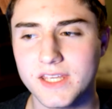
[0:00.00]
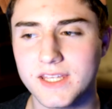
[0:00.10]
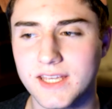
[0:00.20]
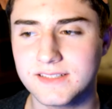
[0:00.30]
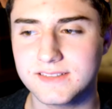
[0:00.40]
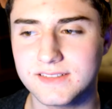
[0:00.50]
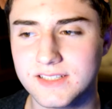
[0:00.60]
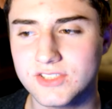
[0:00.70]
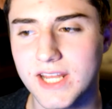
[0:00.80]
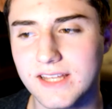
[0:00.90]
it's
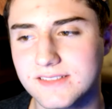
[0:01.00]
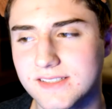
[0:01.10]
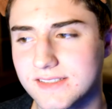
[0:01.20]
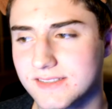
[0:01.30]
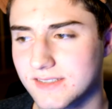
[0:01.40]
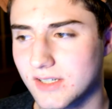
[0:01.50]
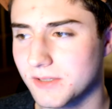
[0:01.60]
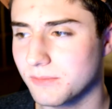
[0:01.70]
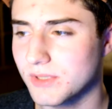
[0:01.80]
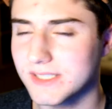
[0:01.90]
the chances
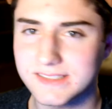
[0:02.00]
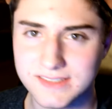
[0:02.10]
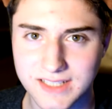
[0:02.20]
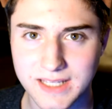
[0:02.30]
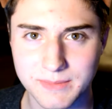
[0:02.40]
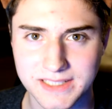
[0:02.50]
are really slim.